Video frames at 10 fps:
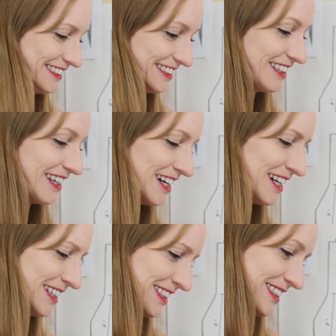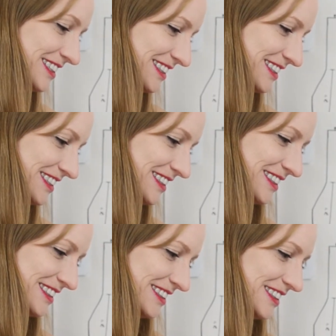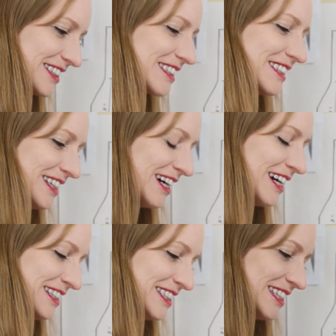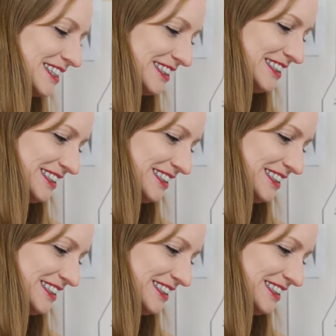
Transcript: Yeah? Yeah, I did.